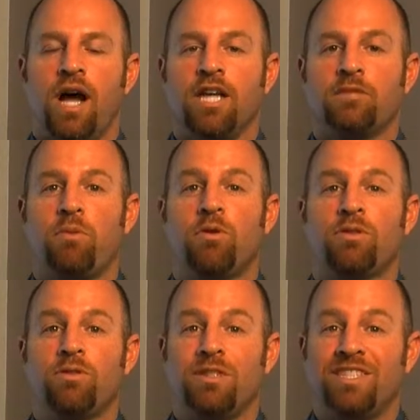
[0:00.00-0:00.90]
I spoke
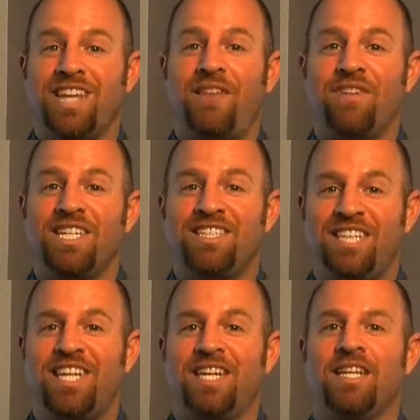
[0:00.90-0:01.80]
to
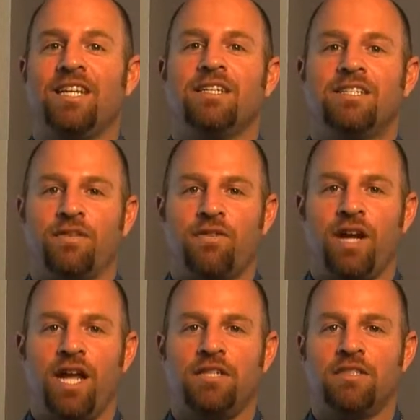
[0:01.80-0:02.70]
17
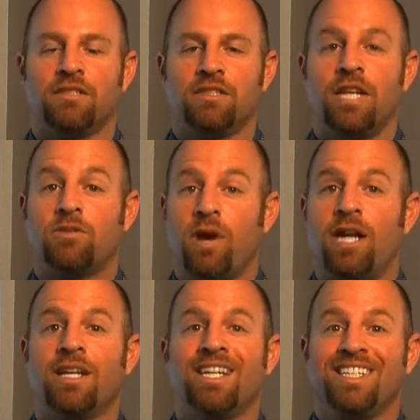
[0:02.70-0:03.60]
different agents. That's
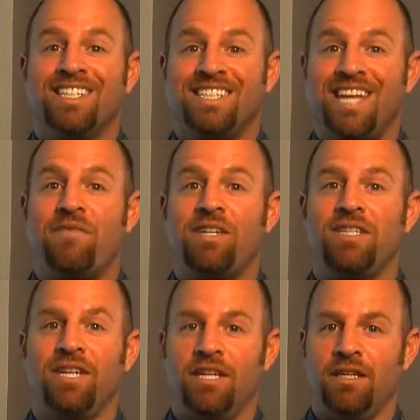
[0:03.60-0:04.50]
right,
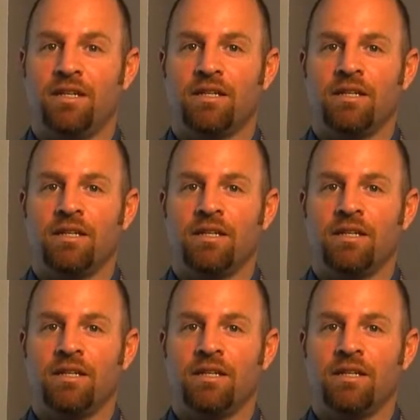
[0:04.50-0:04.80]
17.